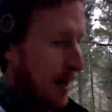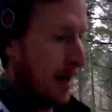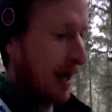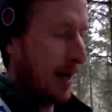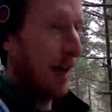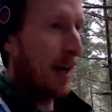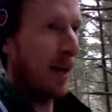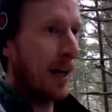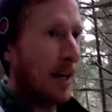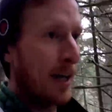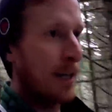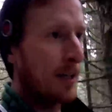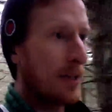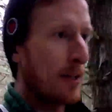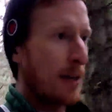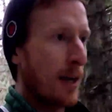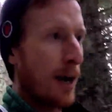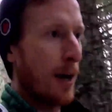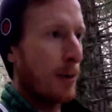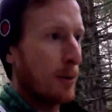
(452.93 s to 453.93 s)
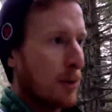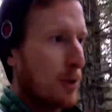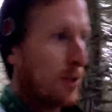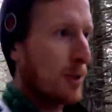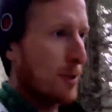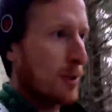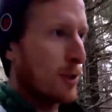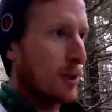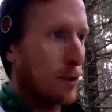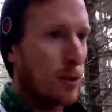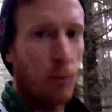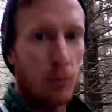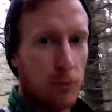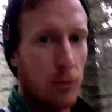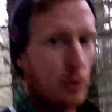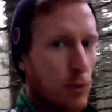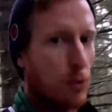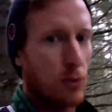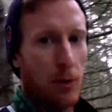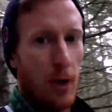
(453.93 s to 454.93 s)
and I was just
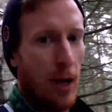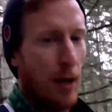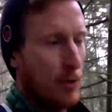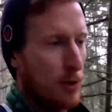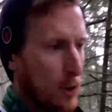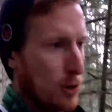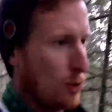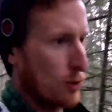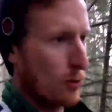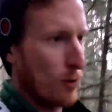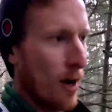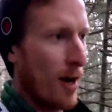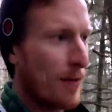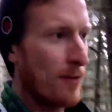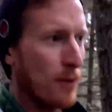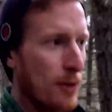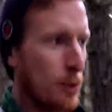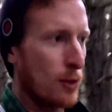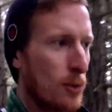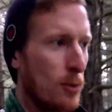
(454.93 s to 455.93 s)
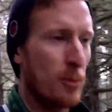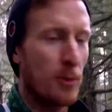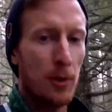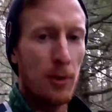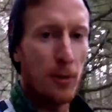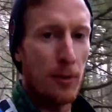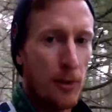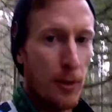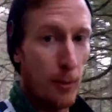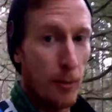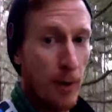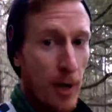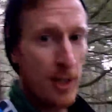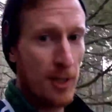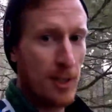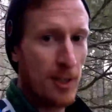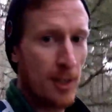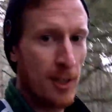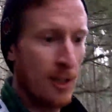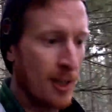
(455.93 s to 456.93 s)
driving the Subaru in the
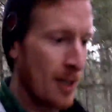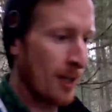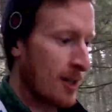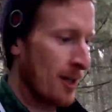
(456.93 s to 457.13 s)
ruts,